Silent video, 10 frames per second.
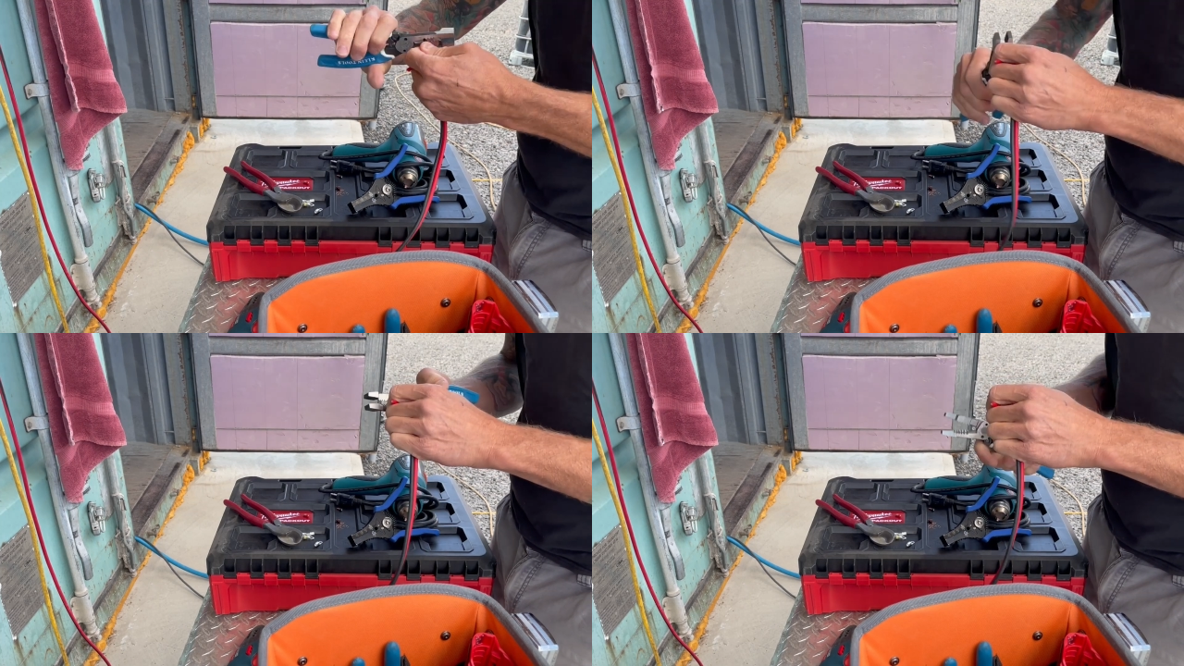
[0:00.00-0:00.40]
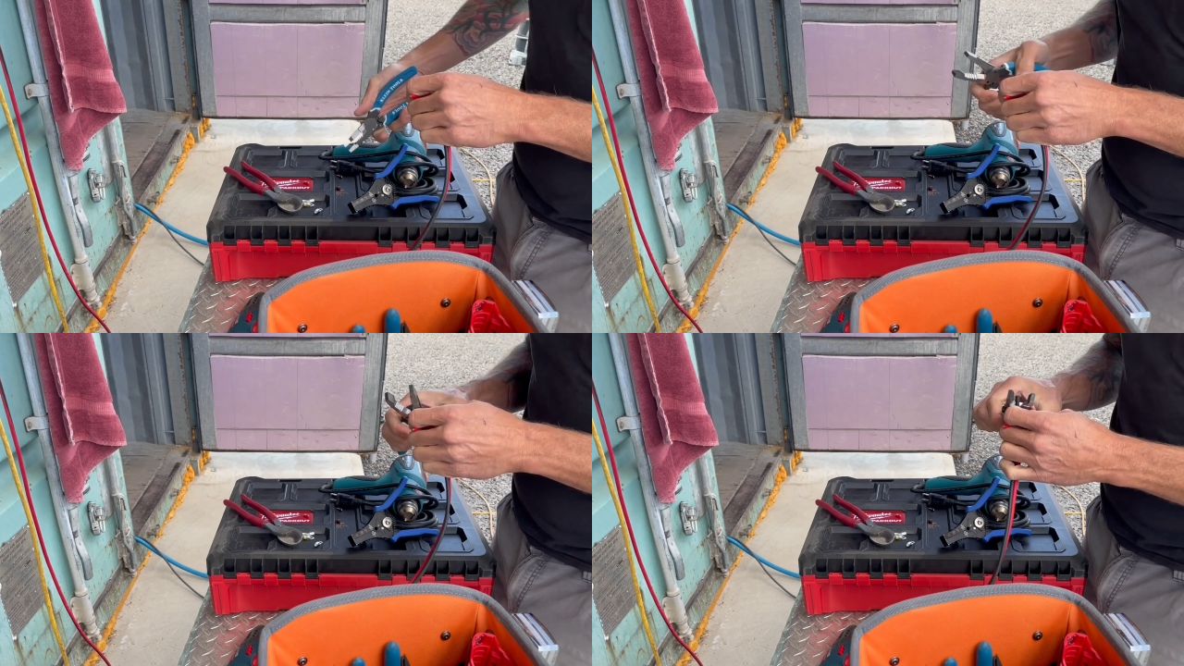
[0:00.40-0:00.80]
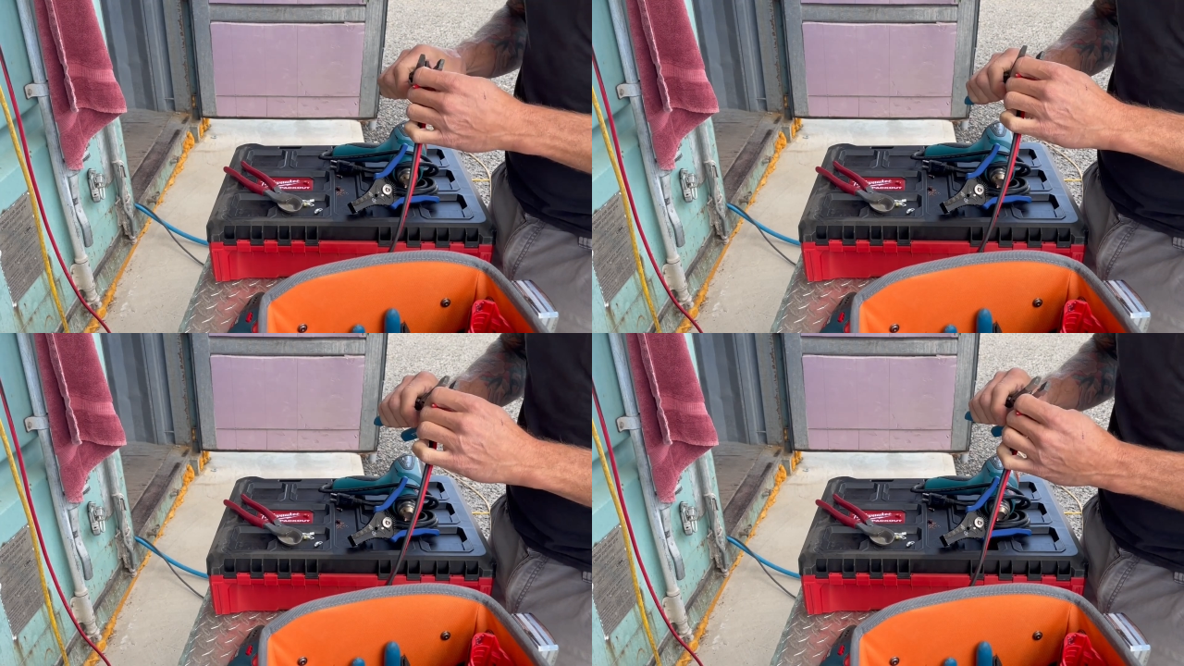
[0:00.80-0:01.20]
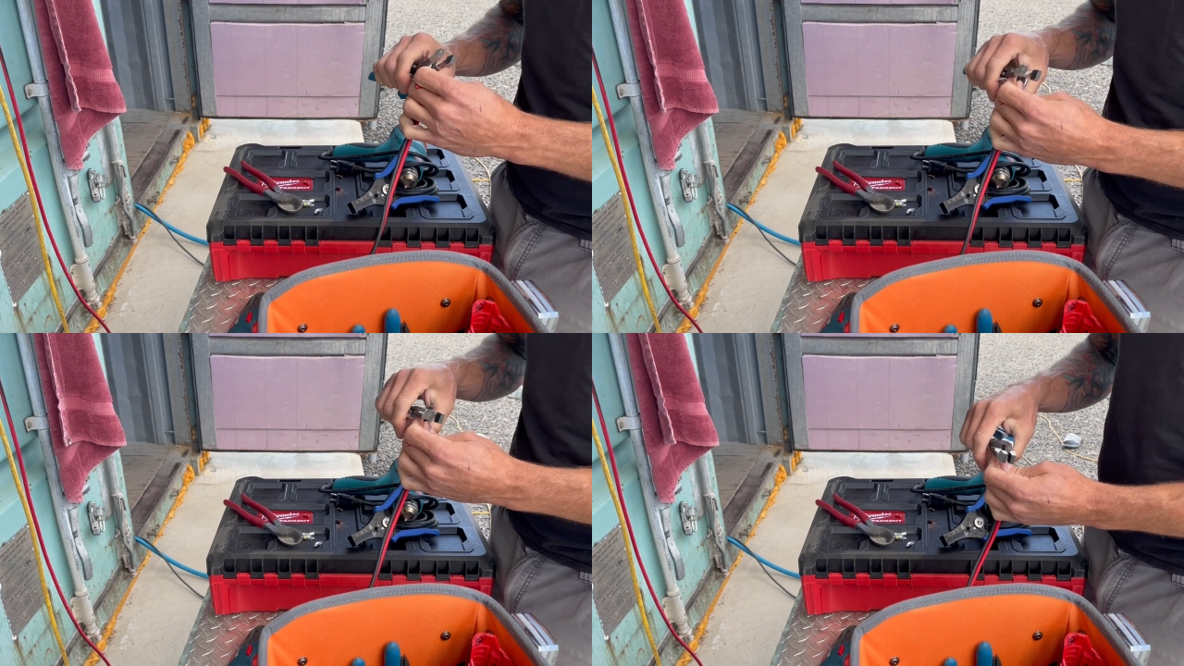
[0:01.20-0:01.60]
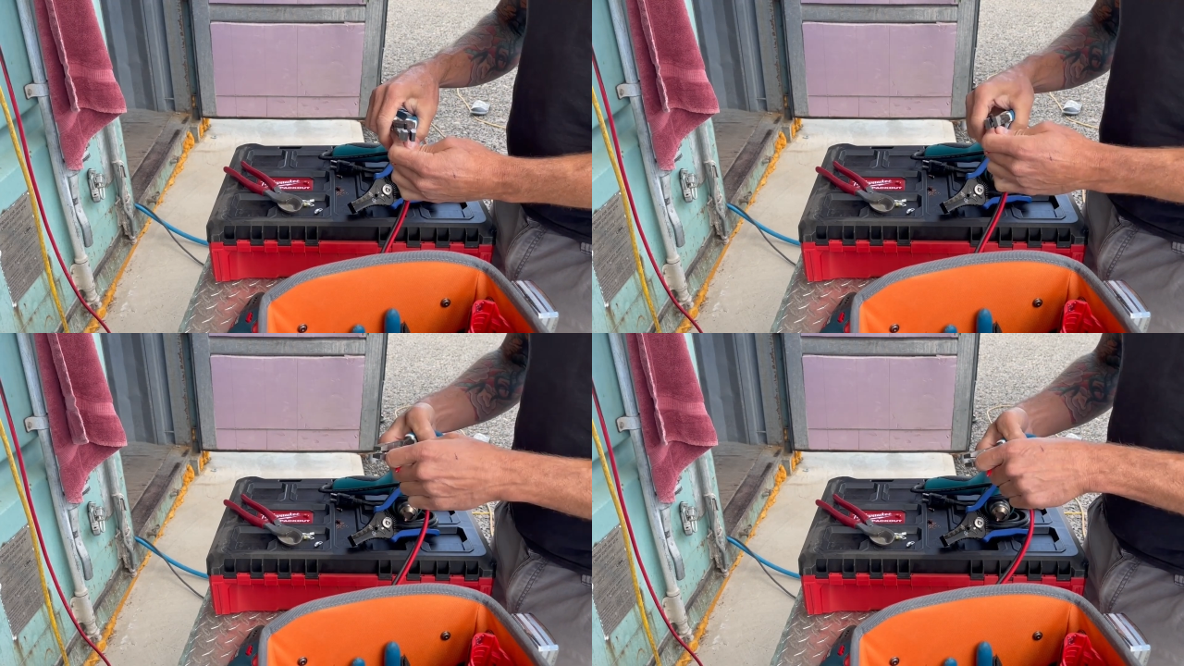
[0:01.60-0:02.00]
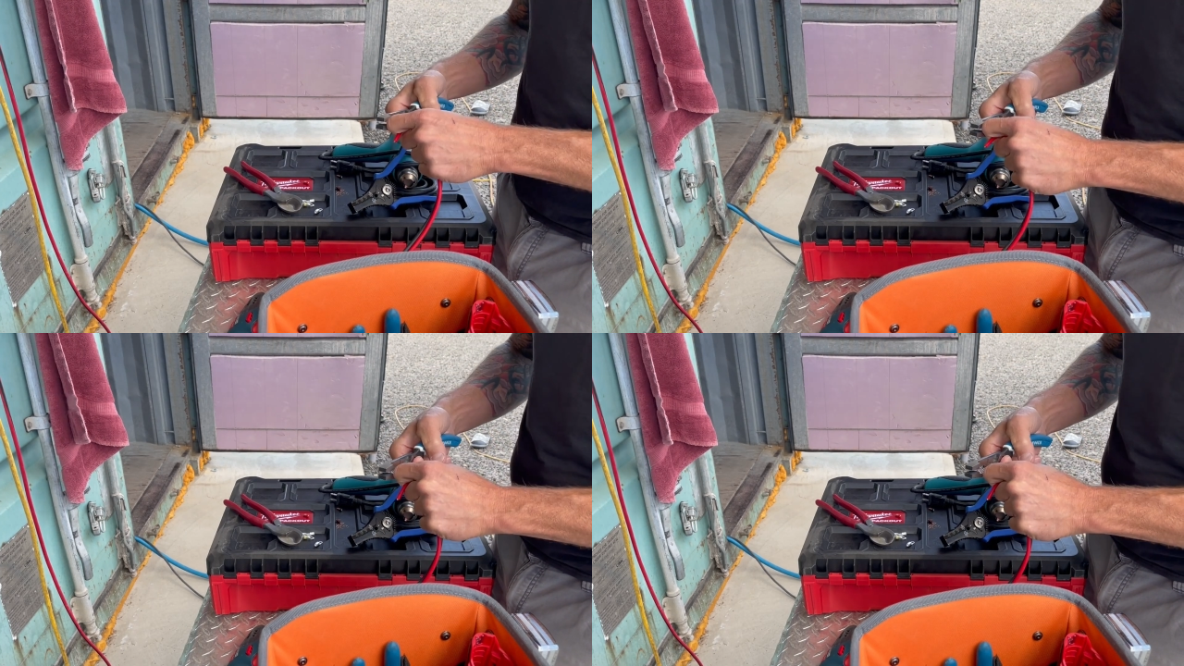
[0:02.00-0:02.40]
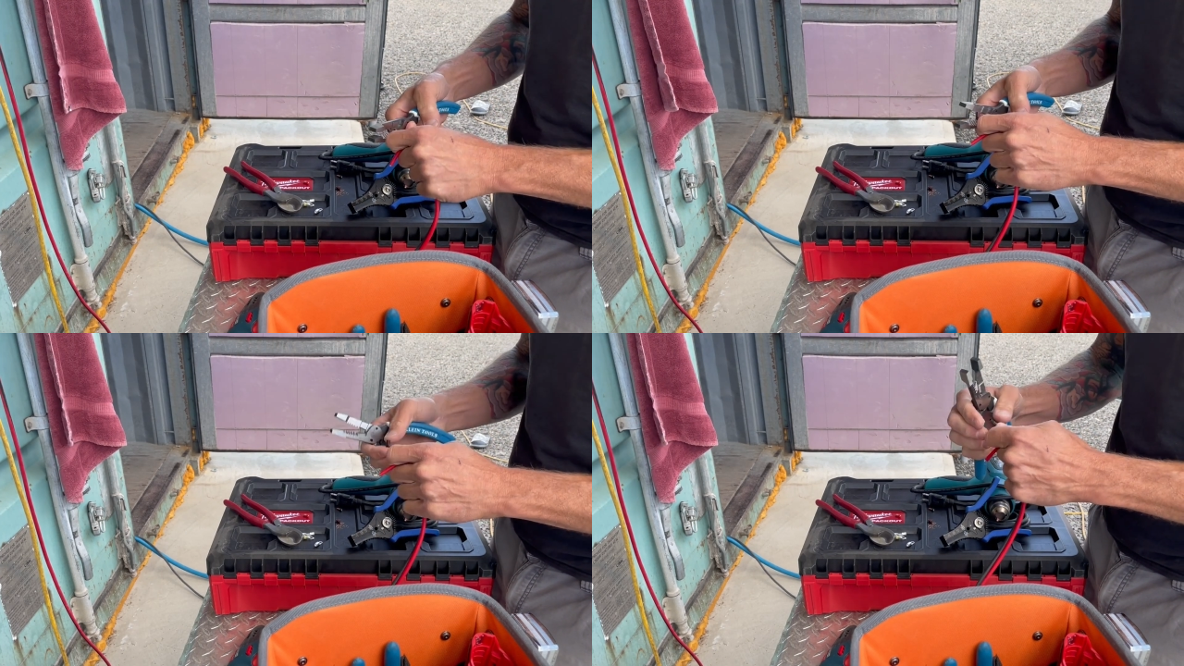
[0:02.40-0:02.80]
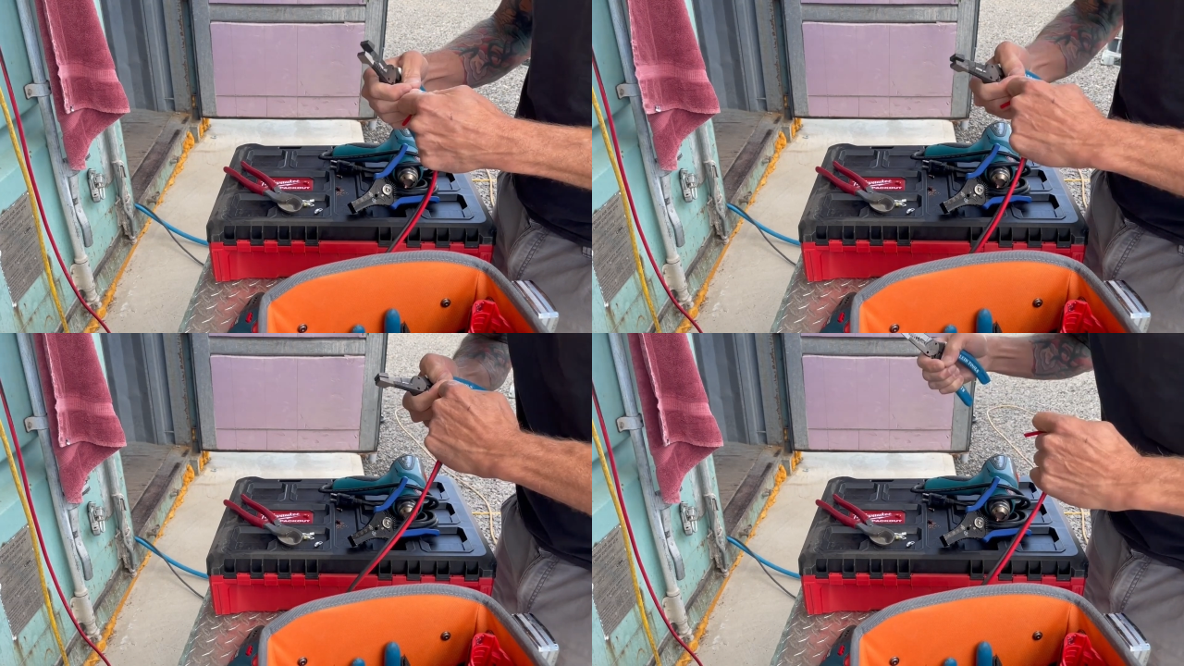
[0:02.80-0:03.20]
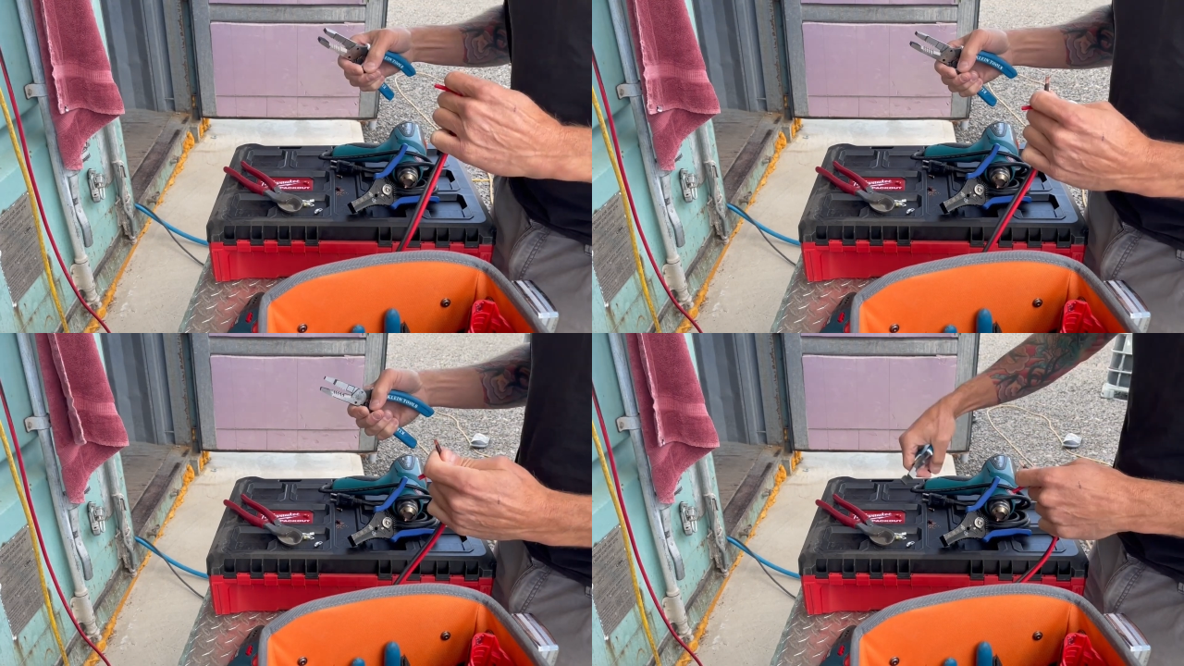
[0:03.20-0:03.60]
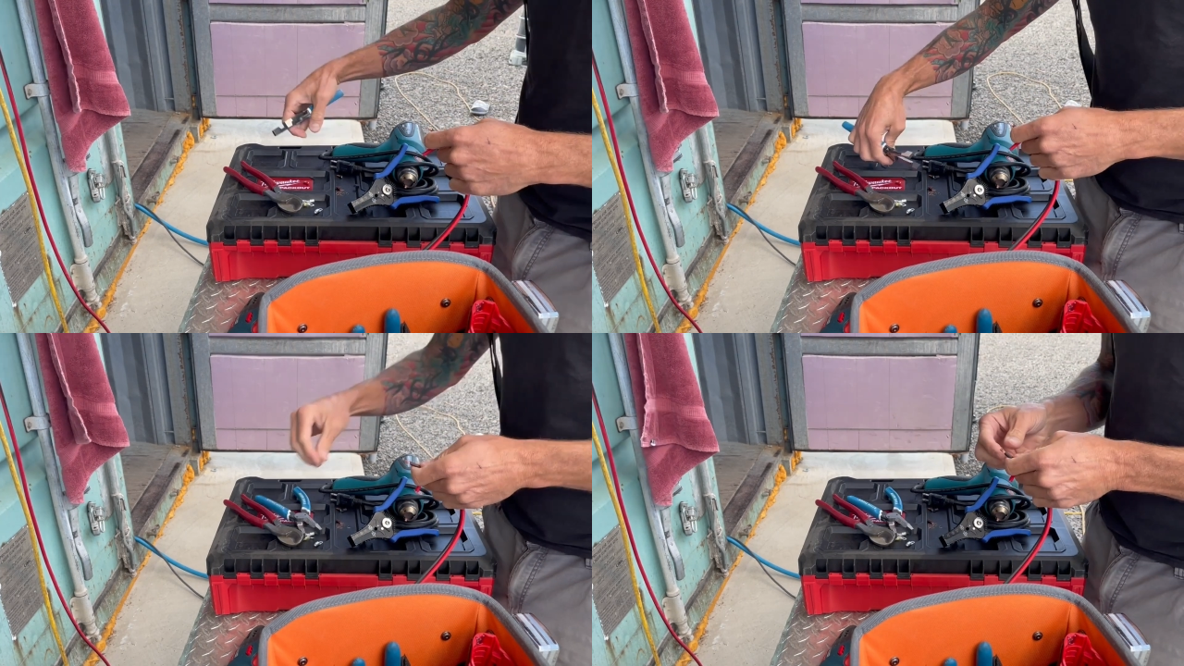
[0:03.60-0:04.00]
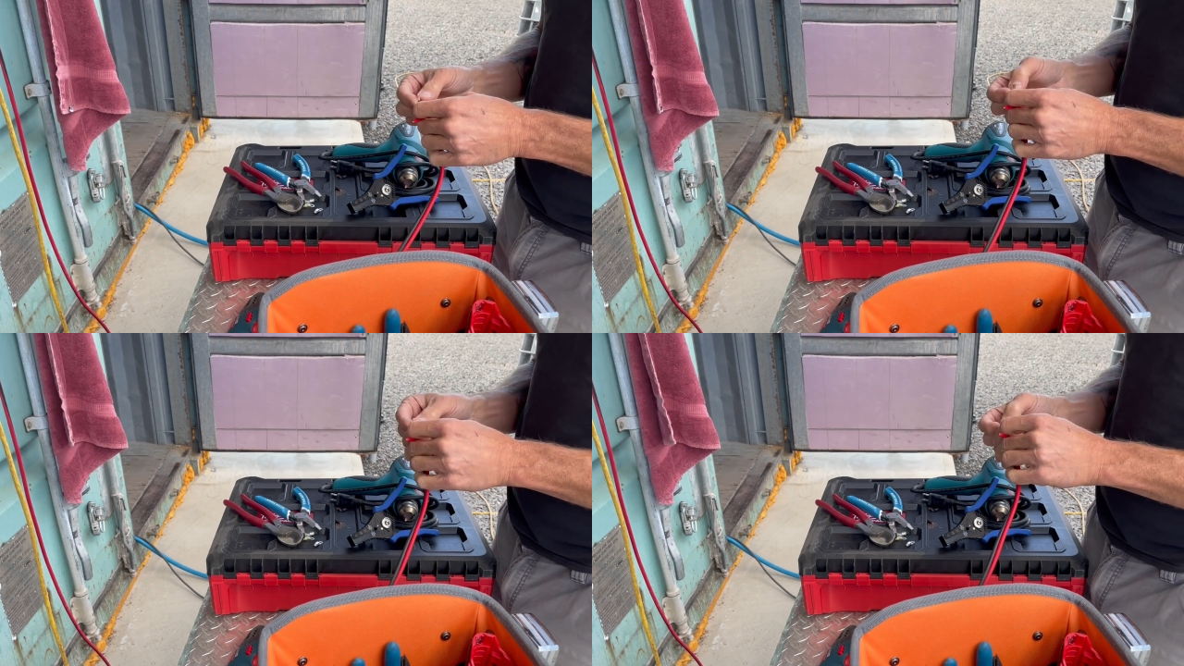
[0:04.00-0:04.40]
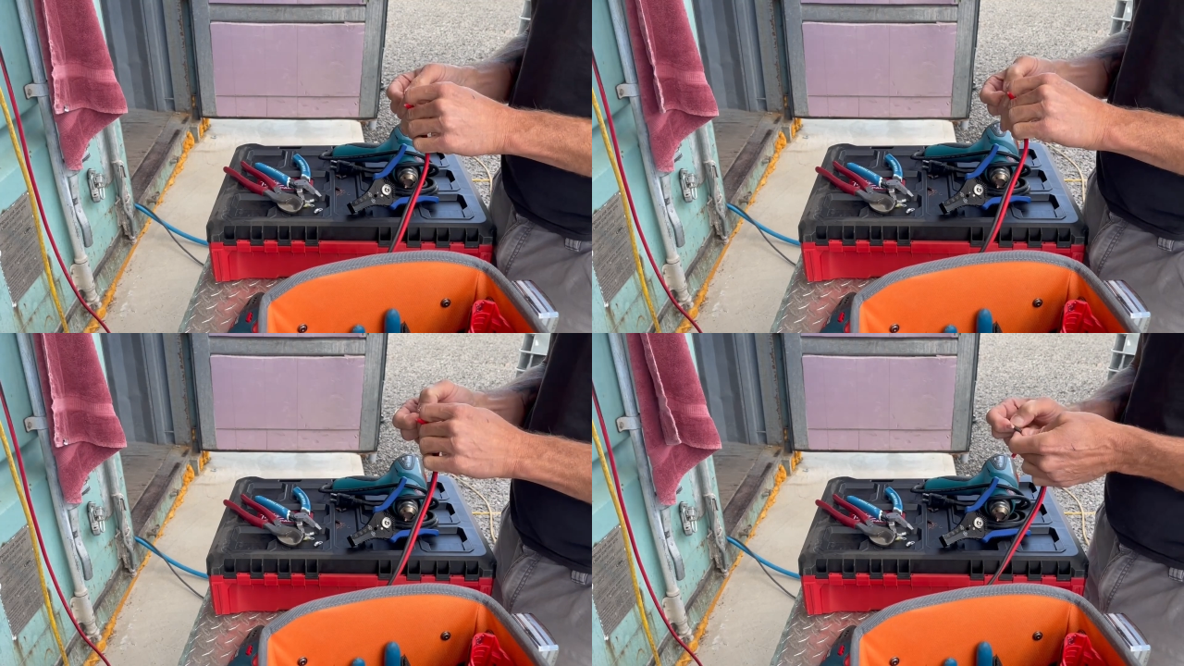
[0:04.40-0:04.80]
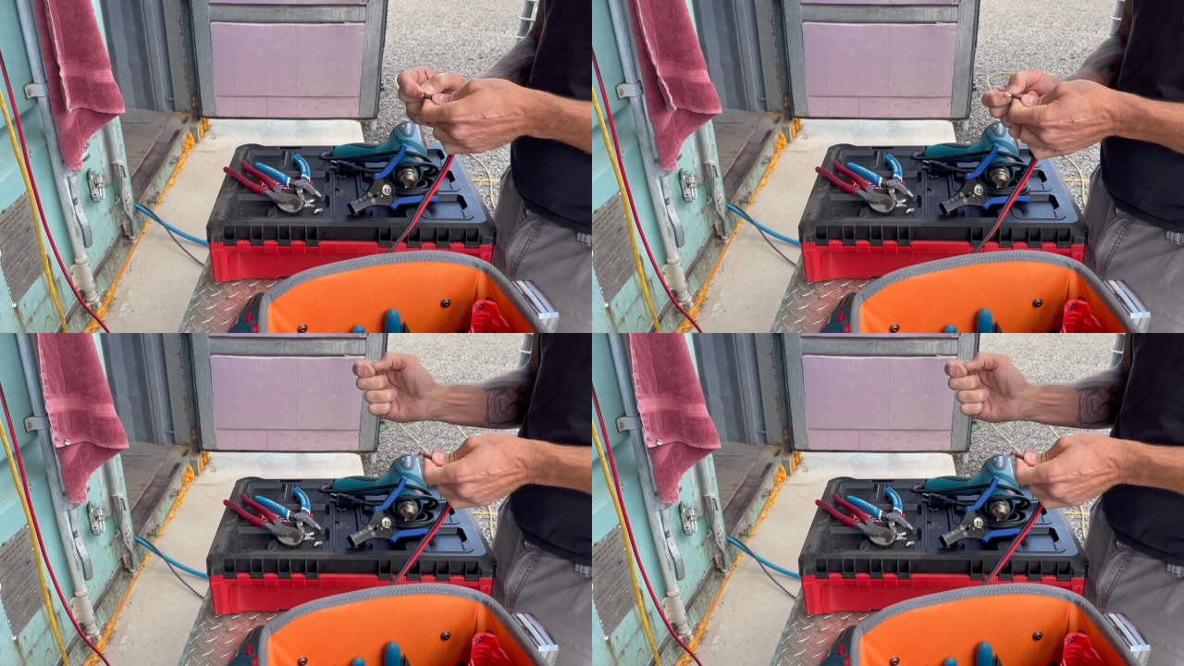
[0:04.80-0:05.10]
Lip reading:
[unreadable: no face in view]